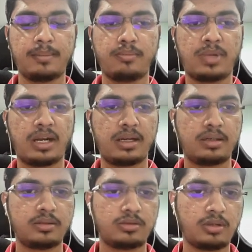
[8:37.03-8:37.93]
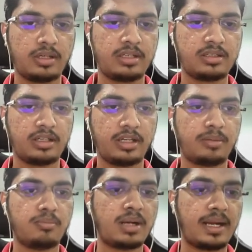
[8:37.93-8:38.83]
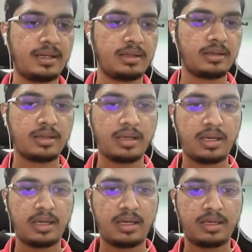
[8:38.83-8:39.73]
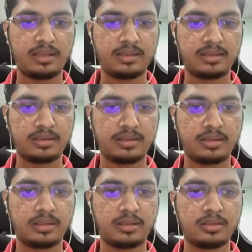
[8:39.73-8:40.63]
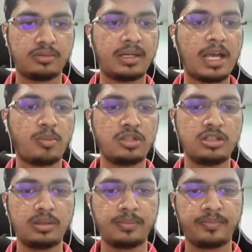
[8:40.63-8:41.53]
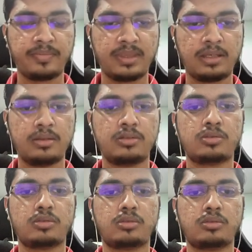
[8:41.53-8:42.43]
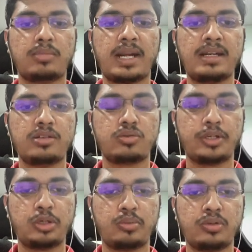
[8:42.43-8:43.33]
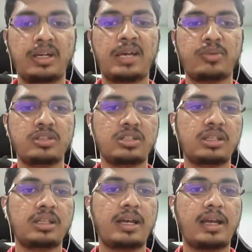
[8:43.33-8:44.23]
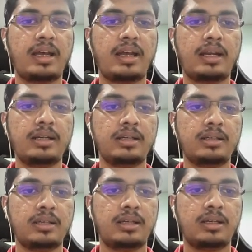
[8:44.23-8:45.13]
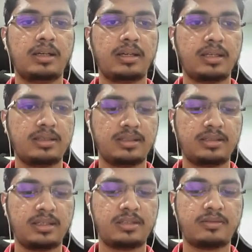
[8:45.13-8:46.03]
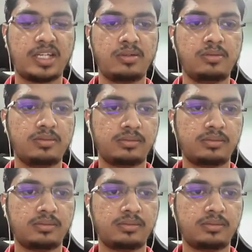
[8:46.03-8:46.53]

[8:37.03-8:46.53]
brand, so let's select brand as your dimension. So brand is going to be your dimension, and again the sales value,